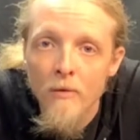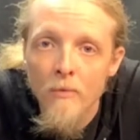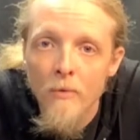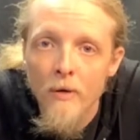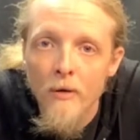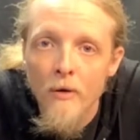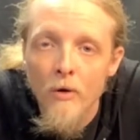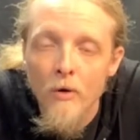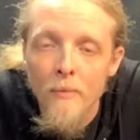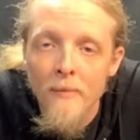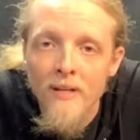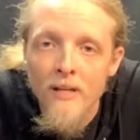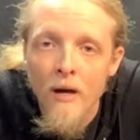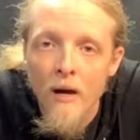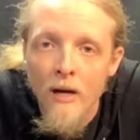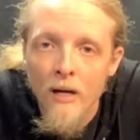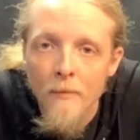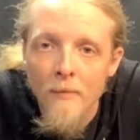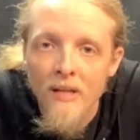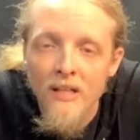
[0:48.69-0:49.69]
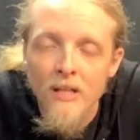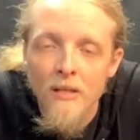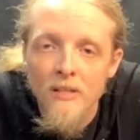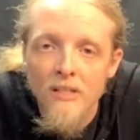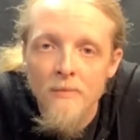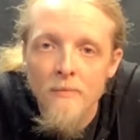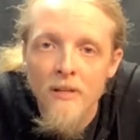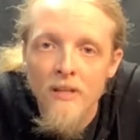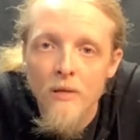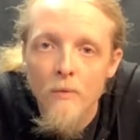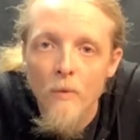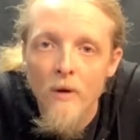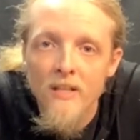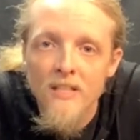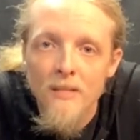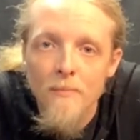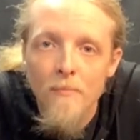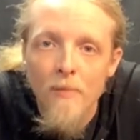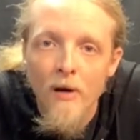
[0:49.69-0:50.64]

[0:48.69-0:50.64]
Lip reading: we're going to be talking about the Smith&Wesson